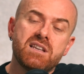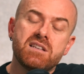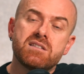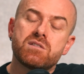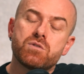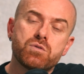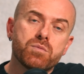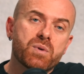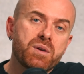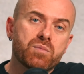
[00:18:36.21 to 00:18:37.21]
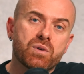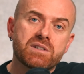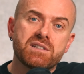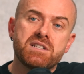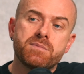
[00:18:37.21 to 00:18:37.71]
is super
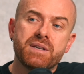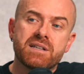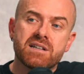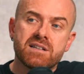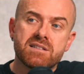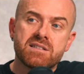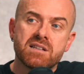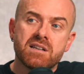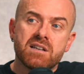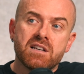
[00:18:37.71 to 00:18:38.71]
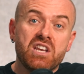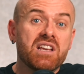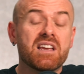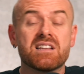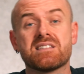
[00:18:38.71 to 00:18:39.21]
important is because you're
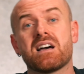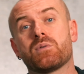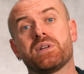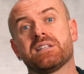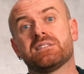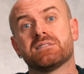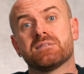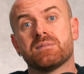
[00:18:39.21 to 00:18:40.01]
going to get stuck with it.